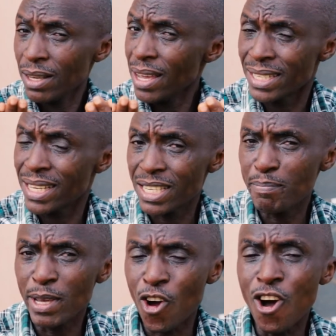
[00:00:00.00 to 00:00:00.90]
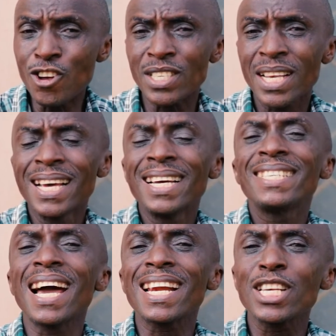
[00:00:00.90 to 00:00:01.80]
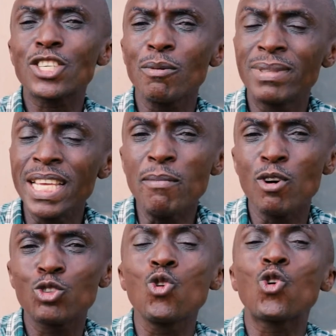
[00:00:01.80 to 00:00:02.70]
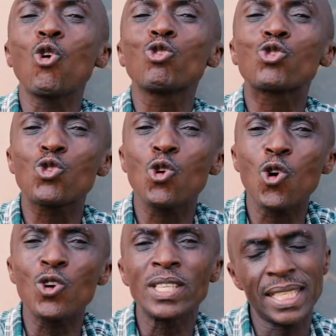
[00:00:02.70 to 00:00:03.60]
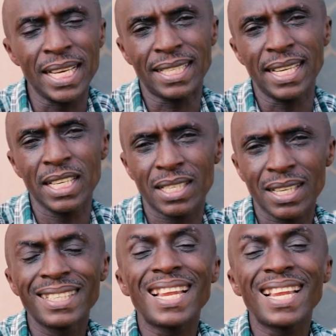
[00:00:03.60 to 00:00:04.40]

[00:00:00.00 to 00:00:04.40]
It is because there are some demons who control these things